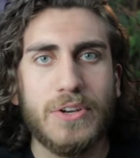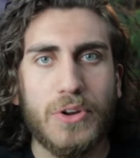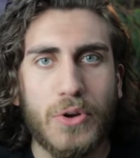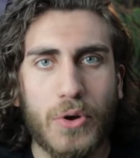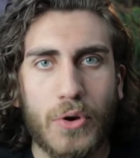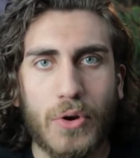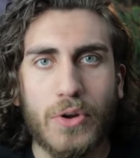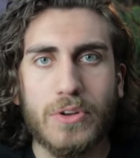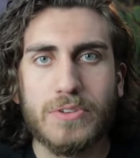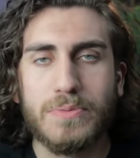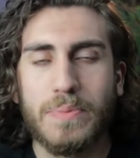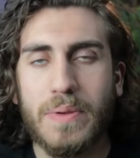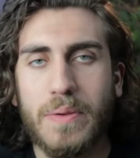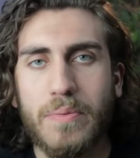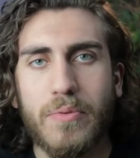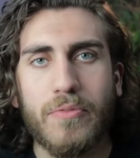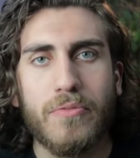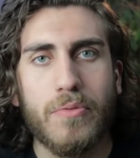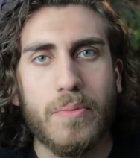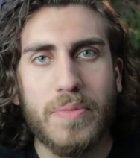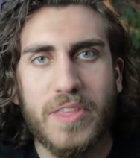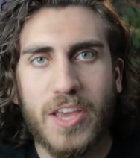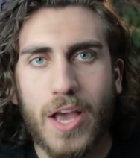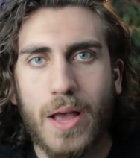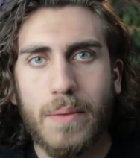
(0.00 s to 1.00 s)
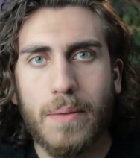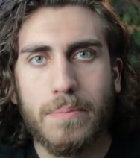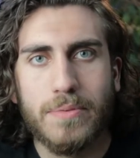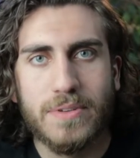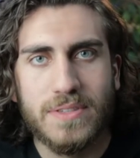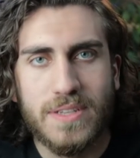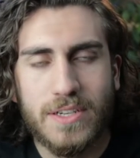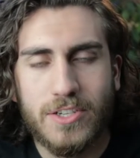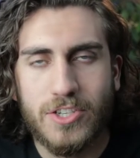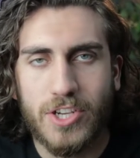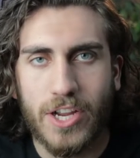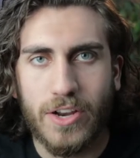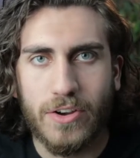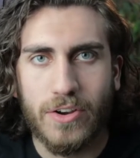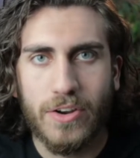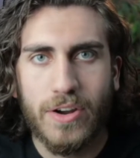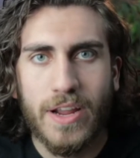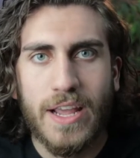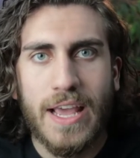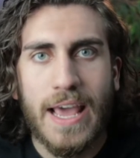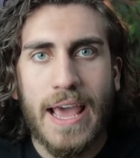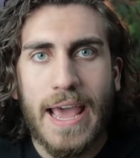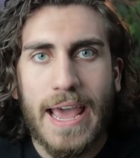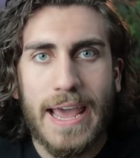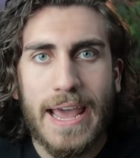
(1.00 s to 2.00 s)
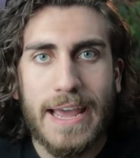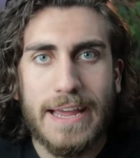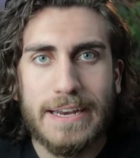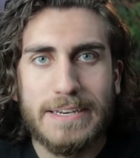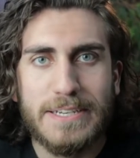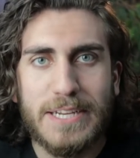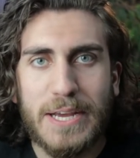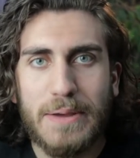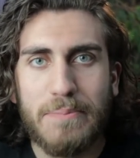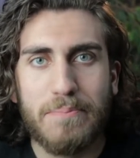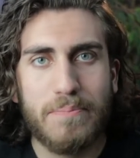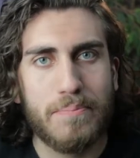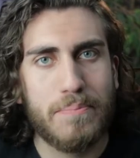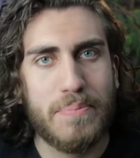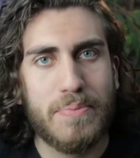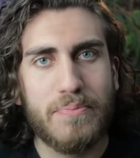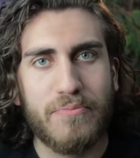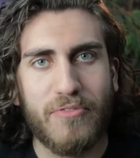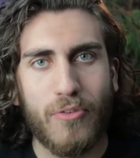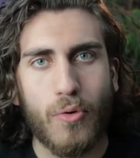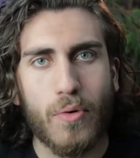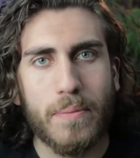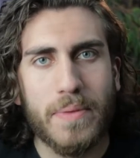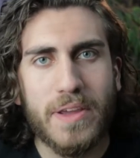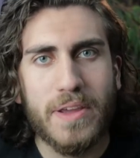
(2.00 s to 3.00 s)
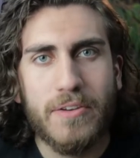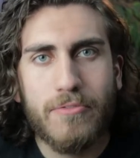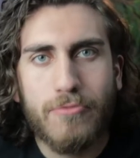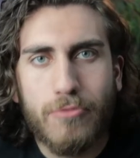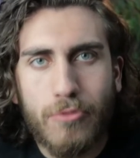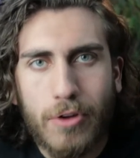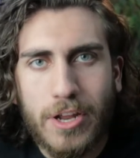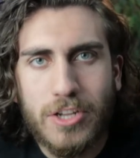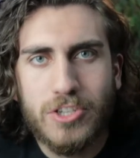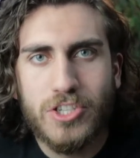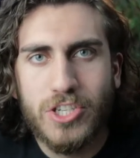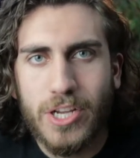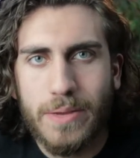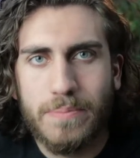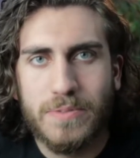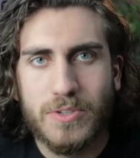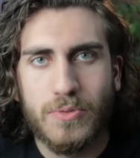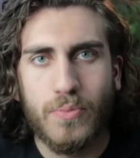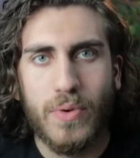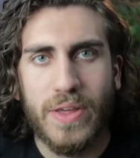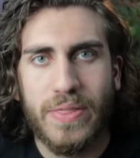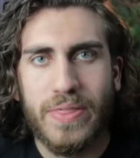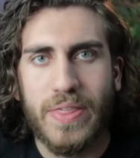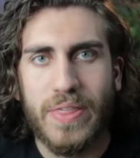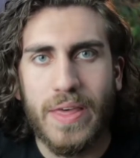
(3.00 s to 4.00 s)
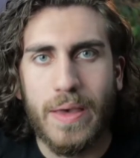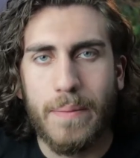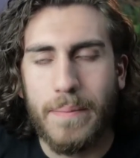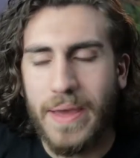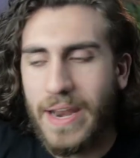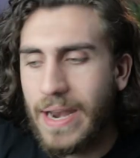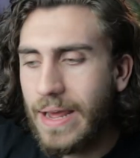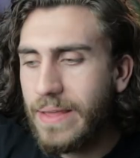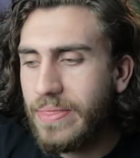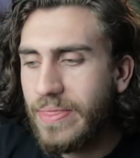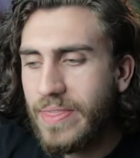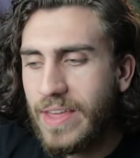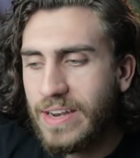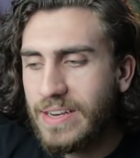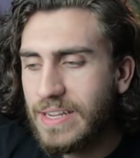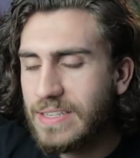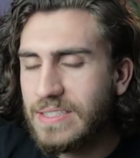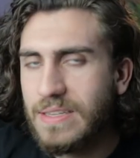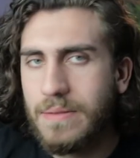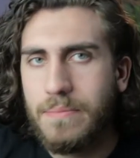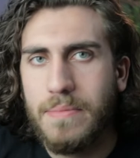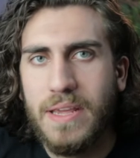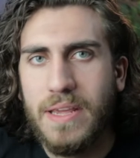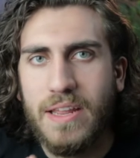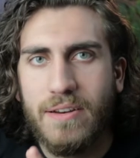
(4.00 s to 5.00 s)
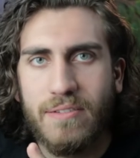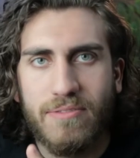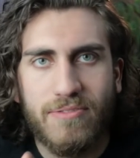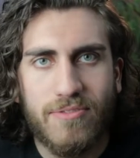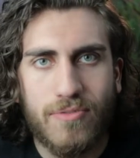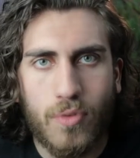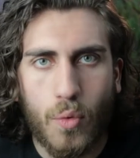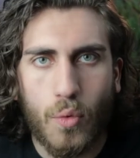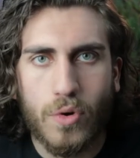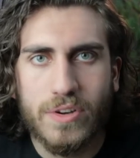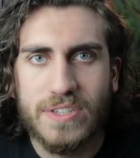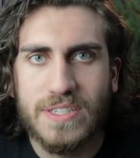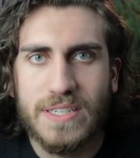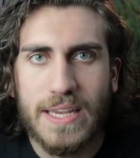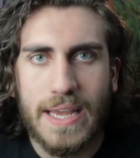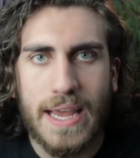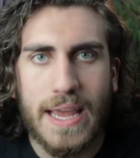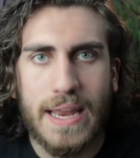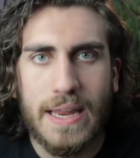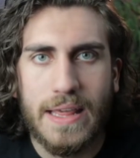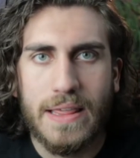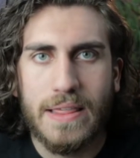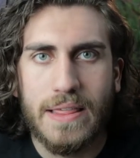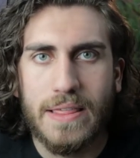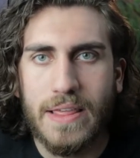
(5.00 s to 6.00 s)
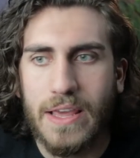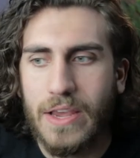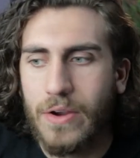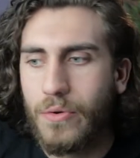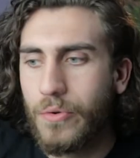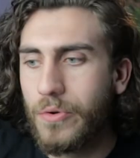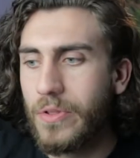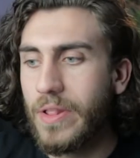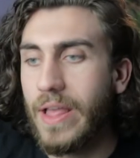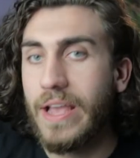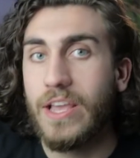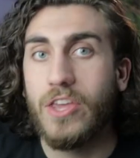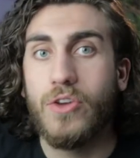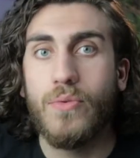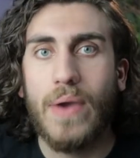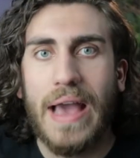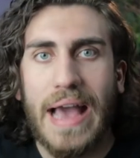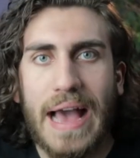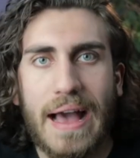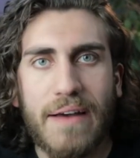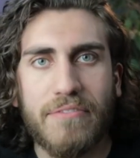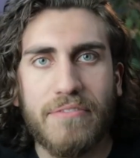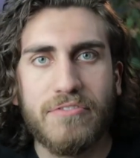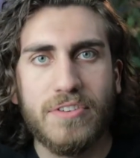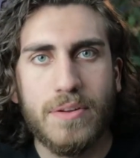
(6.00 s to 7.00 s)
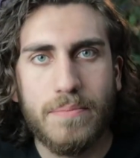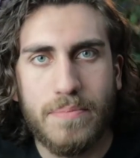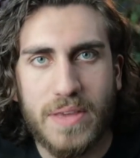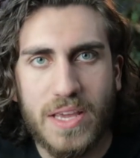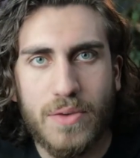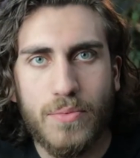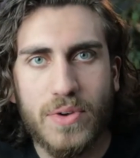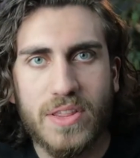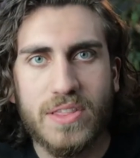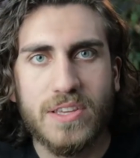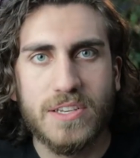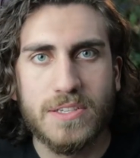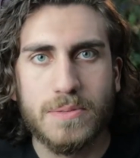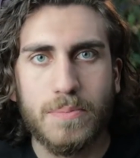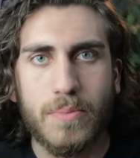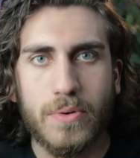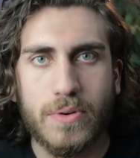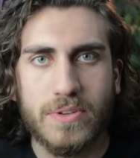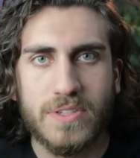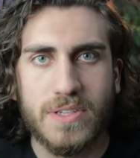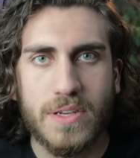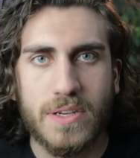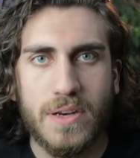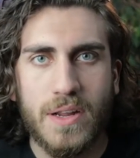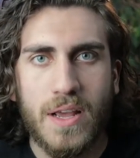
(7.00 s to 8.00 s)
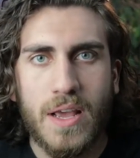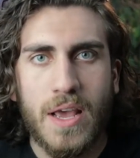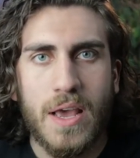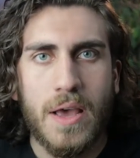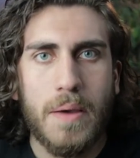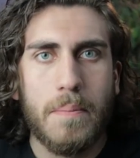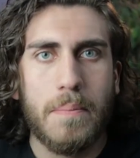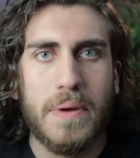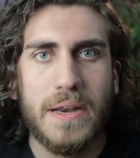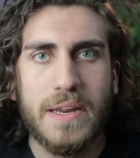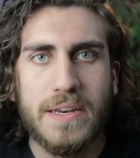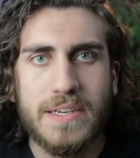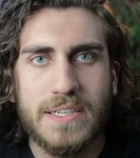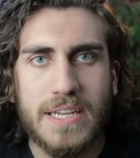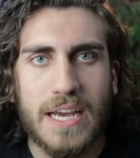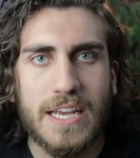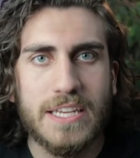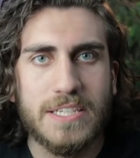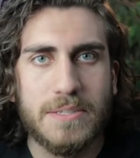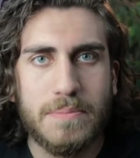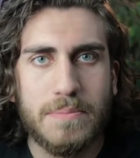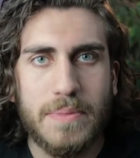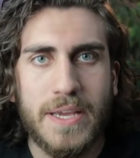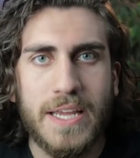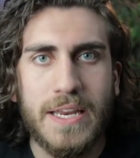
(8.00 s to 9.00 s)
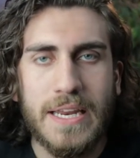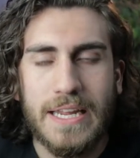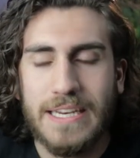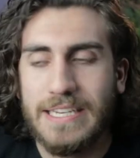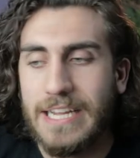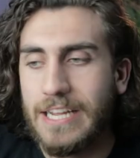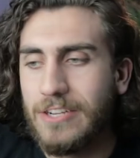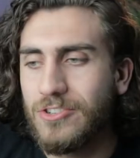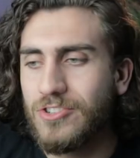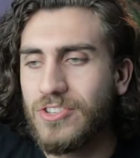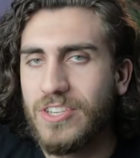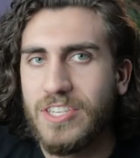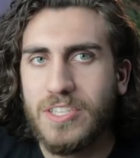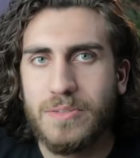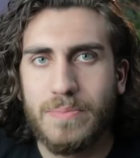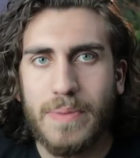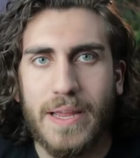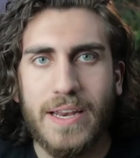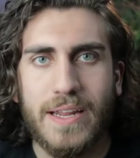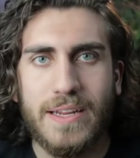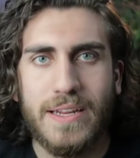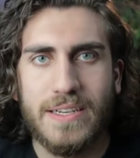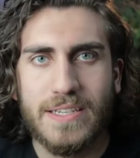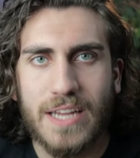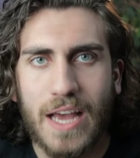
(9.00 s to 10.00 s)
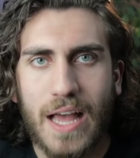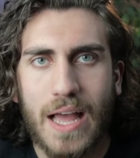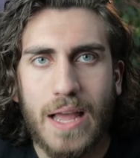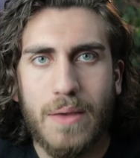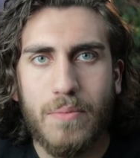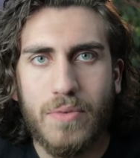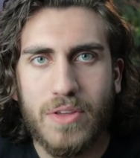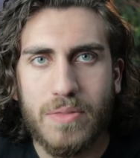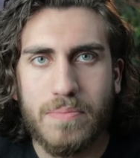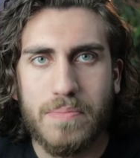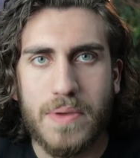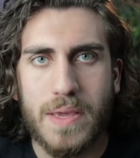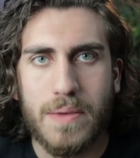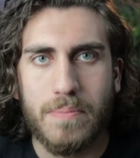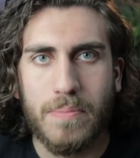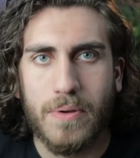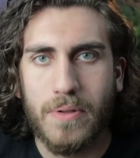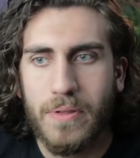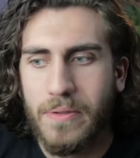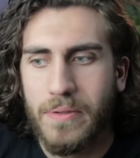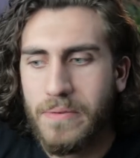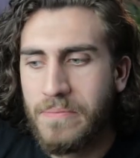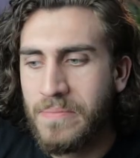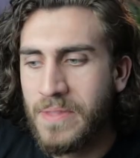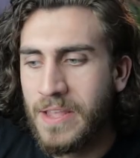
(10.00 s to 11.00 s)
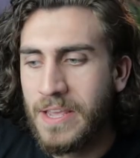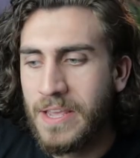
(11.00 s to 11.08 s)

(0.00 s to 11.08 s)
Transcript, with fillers: and girls, people from the opposite gender, and um, forming friendships with them. And I, that doesn't mean forcing anything or like you have to be with this person, but it does mean intentionally spending time with people